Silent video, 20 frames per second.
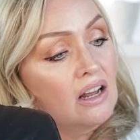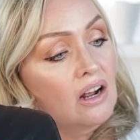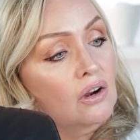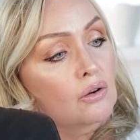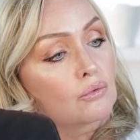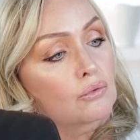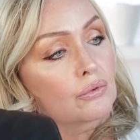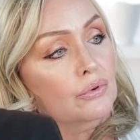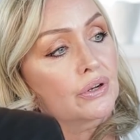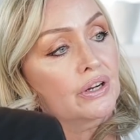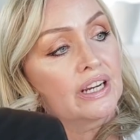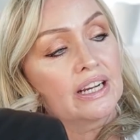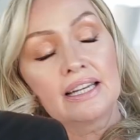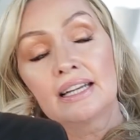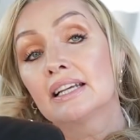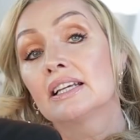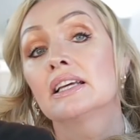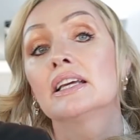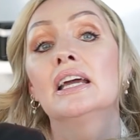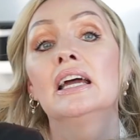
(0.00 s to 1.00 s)
are
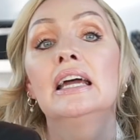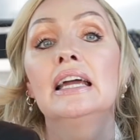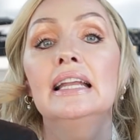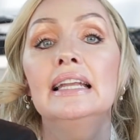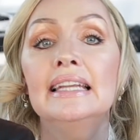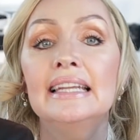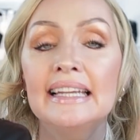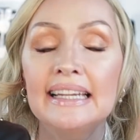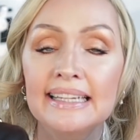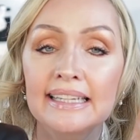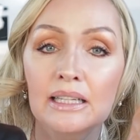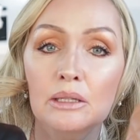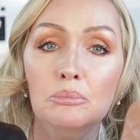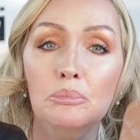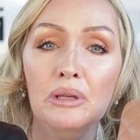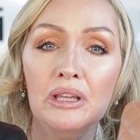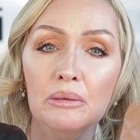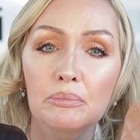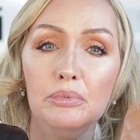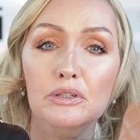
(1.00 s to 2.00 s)
really leaning
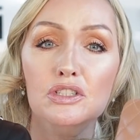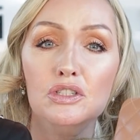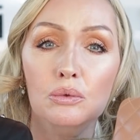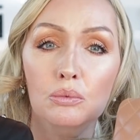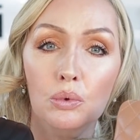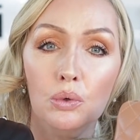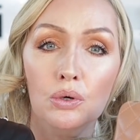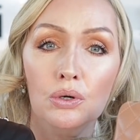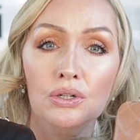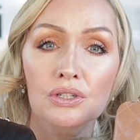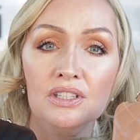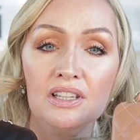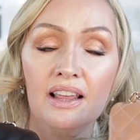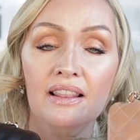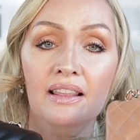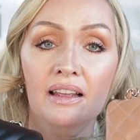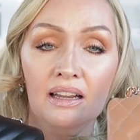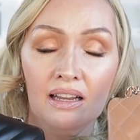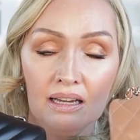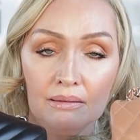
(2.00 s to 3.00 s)
people towards
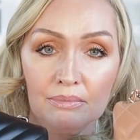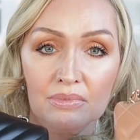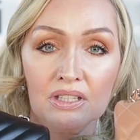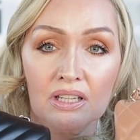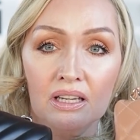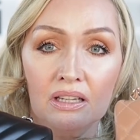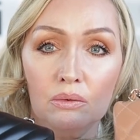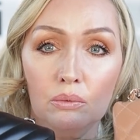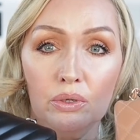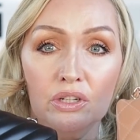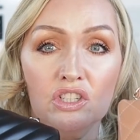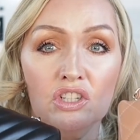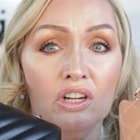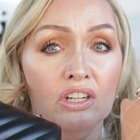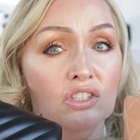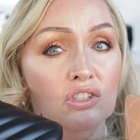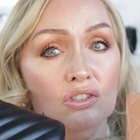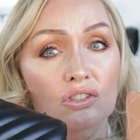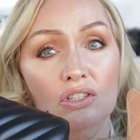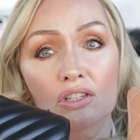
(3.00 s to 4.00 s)
the lambskin, which
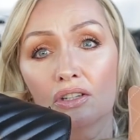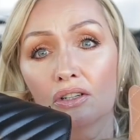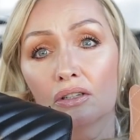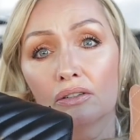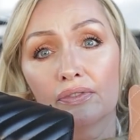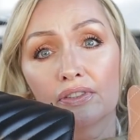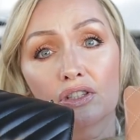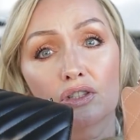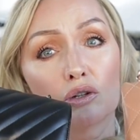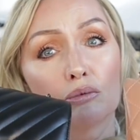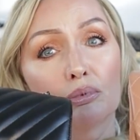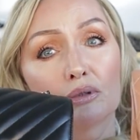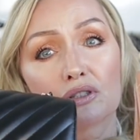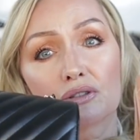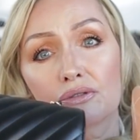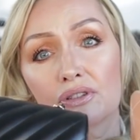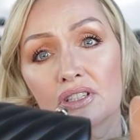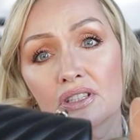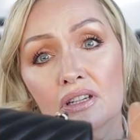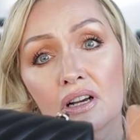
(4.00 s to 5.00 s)
I just love. It's so
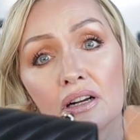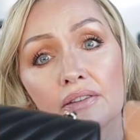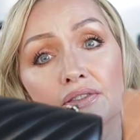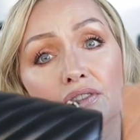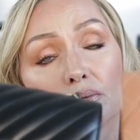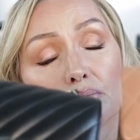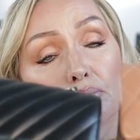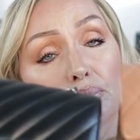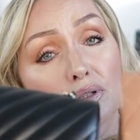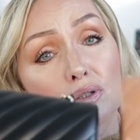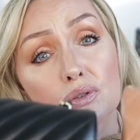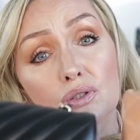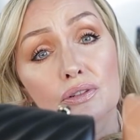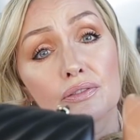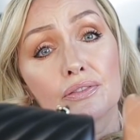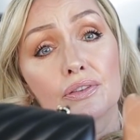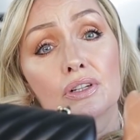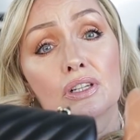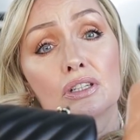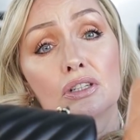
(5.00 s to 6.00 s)
buttery soft and
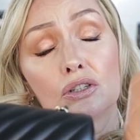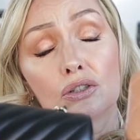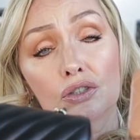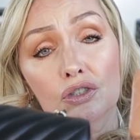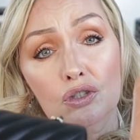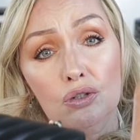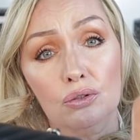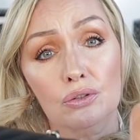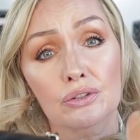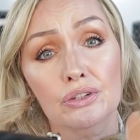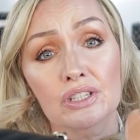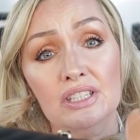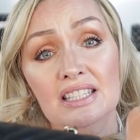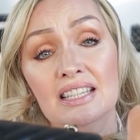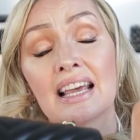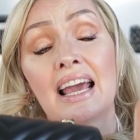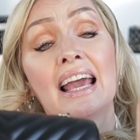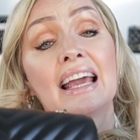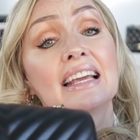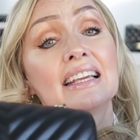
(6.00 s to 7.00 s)
beautiful and
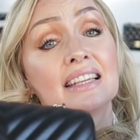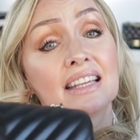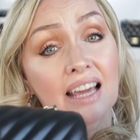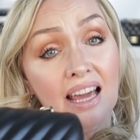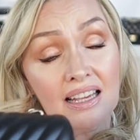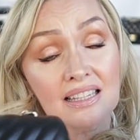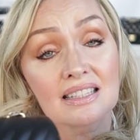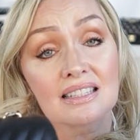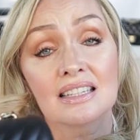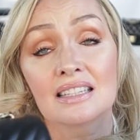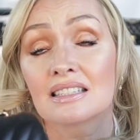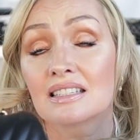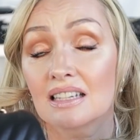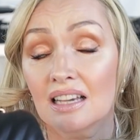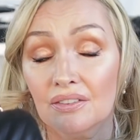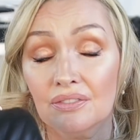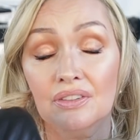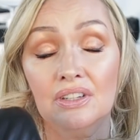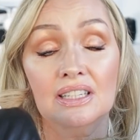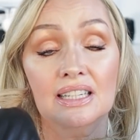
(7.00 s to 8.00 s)
luxurious. Yes, it
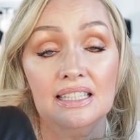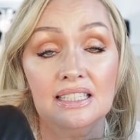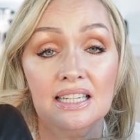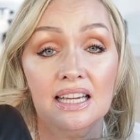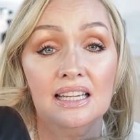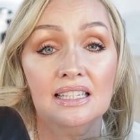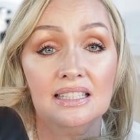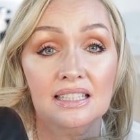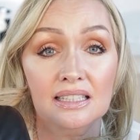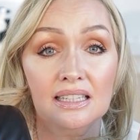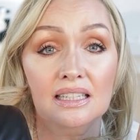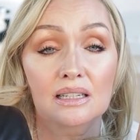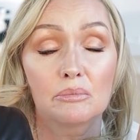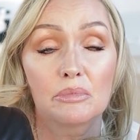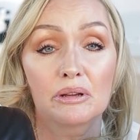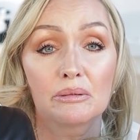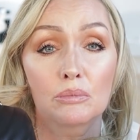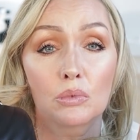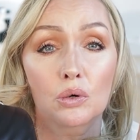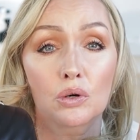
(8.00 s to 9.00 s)
definitely takes a little
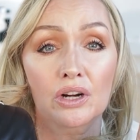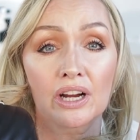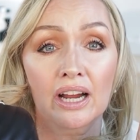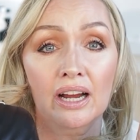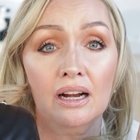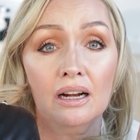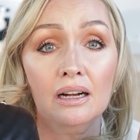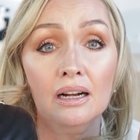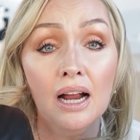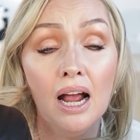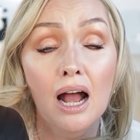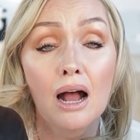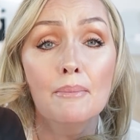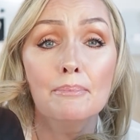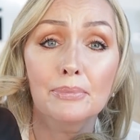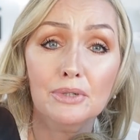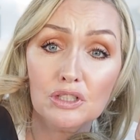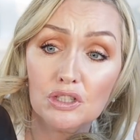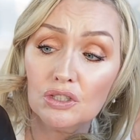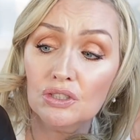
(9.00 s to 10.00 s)
bit more care,
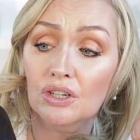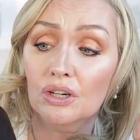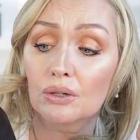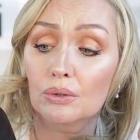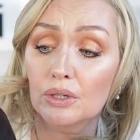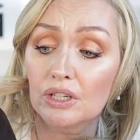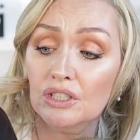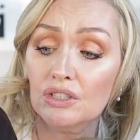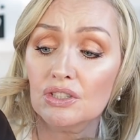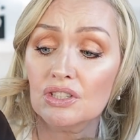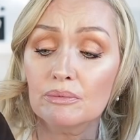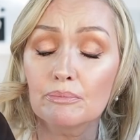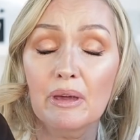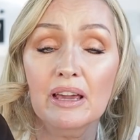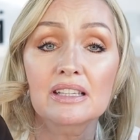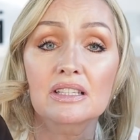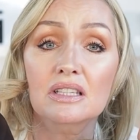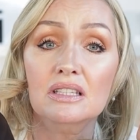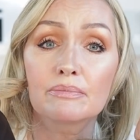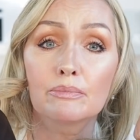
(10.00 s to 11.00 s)
but you know, it just
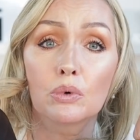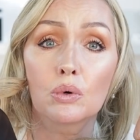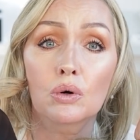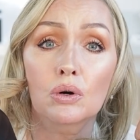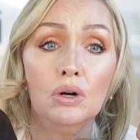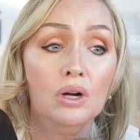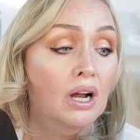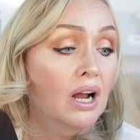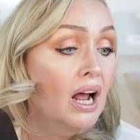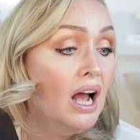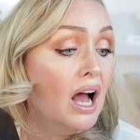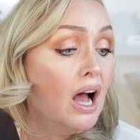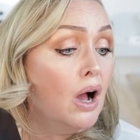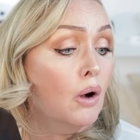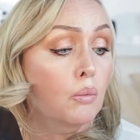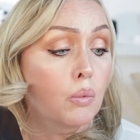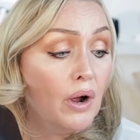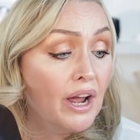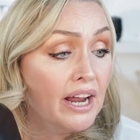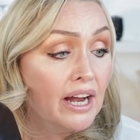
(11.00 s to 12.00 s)
makes us more
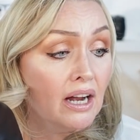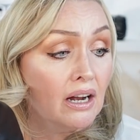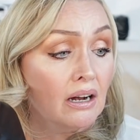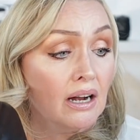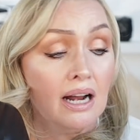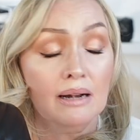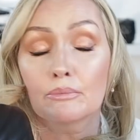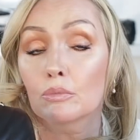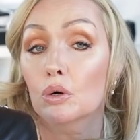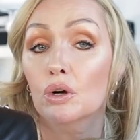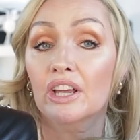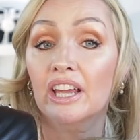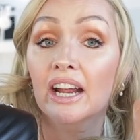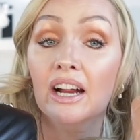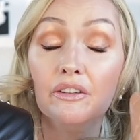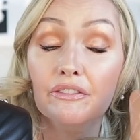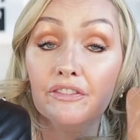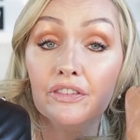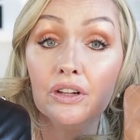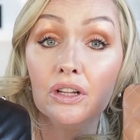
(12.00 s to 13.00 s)
aware and more
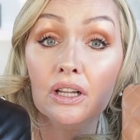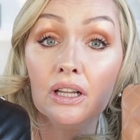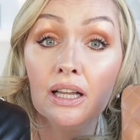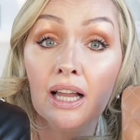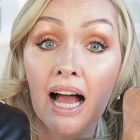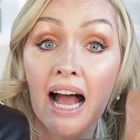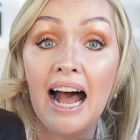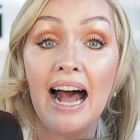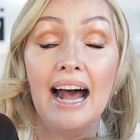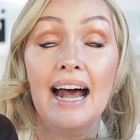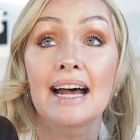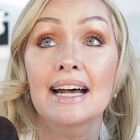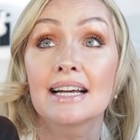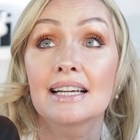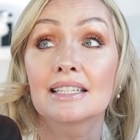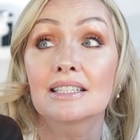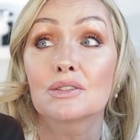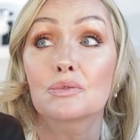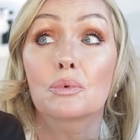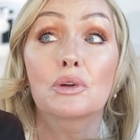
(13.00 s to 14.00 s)
careful,
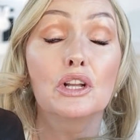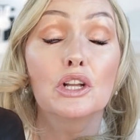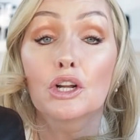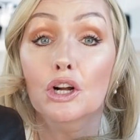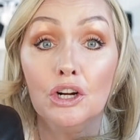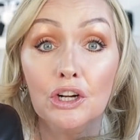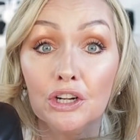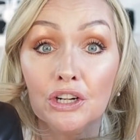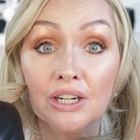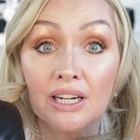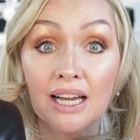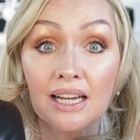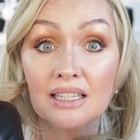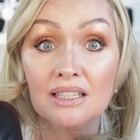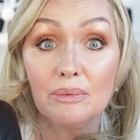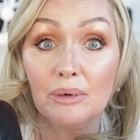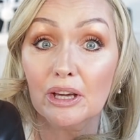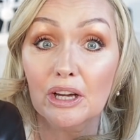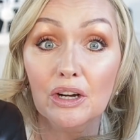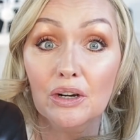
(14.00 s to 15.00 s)
and we learn
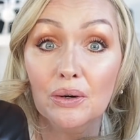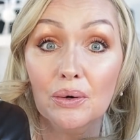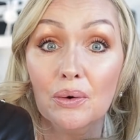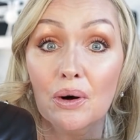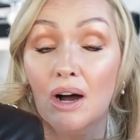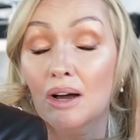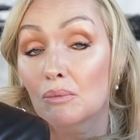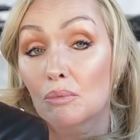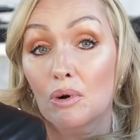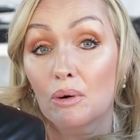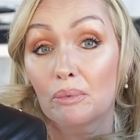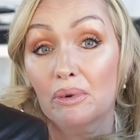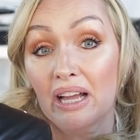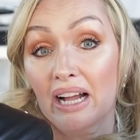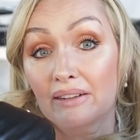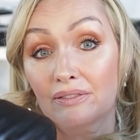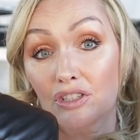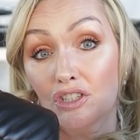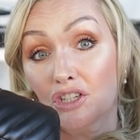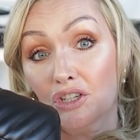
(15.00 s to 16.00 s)
as we go on what we
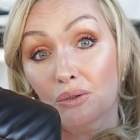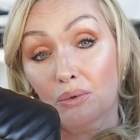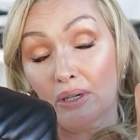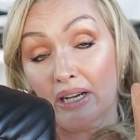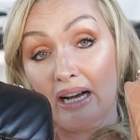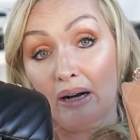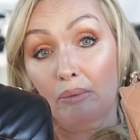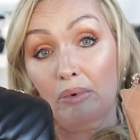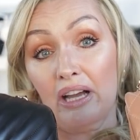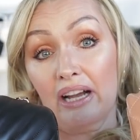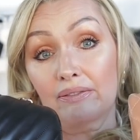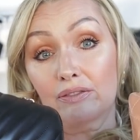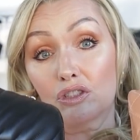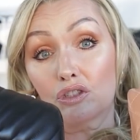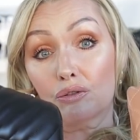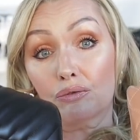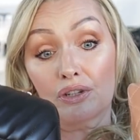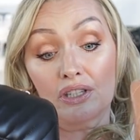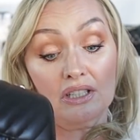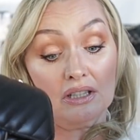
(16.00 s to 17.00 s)
have to do and how we have to
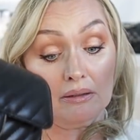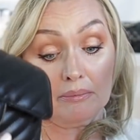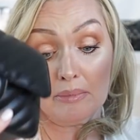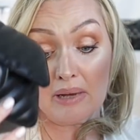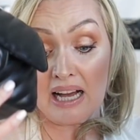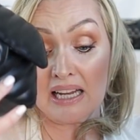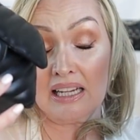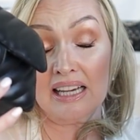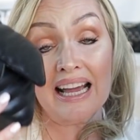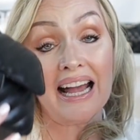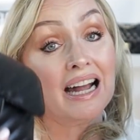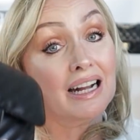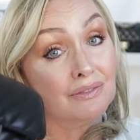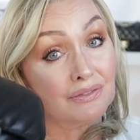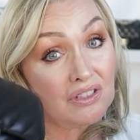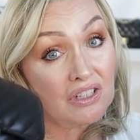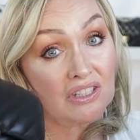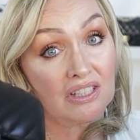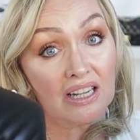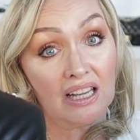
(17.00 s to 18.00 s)
treat them. And I
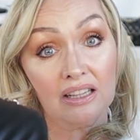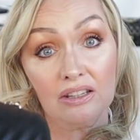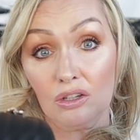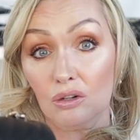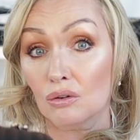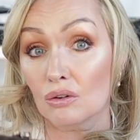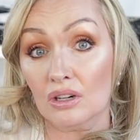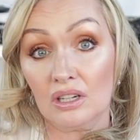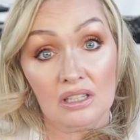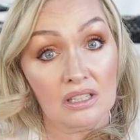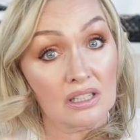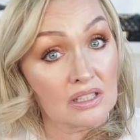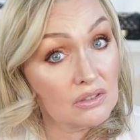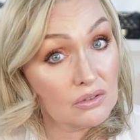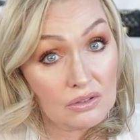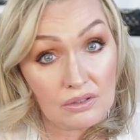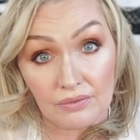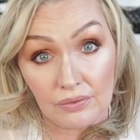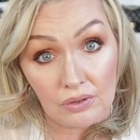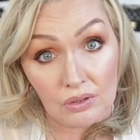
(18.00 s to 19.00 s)
have to say, the
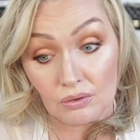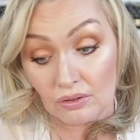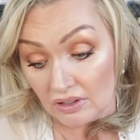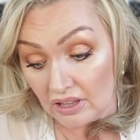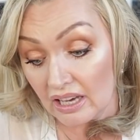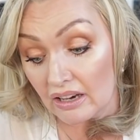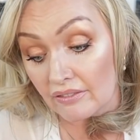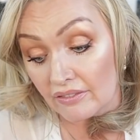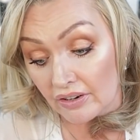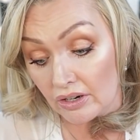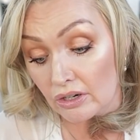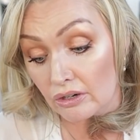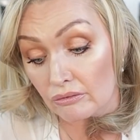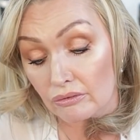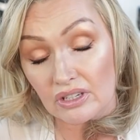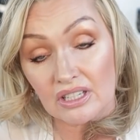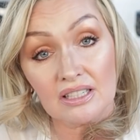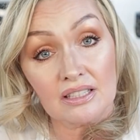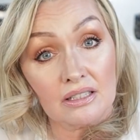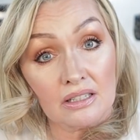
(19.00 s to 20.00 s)
organisers, for that very
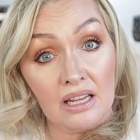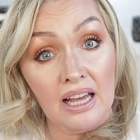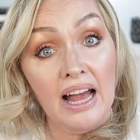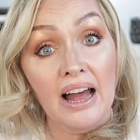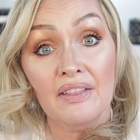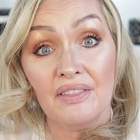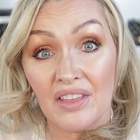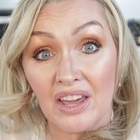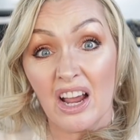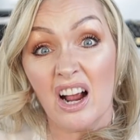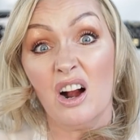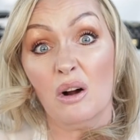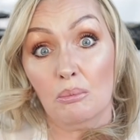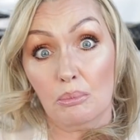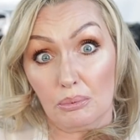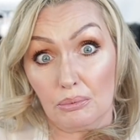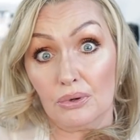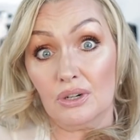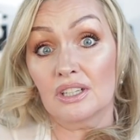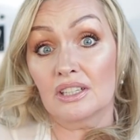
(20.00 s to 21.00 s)
reason, they are
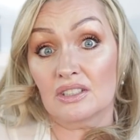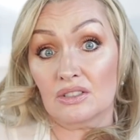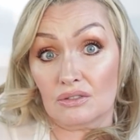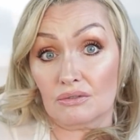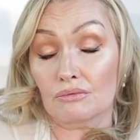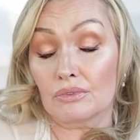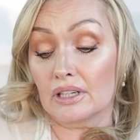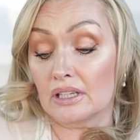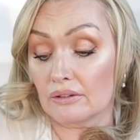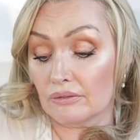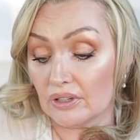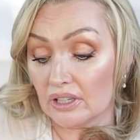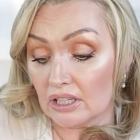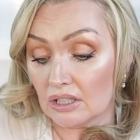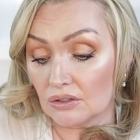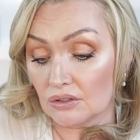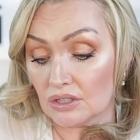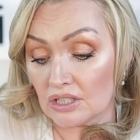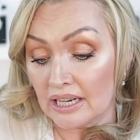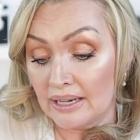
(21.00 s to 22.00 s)
brilliant, really, really
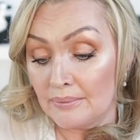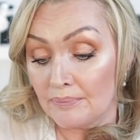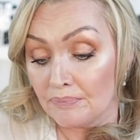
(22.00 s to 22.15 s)
good.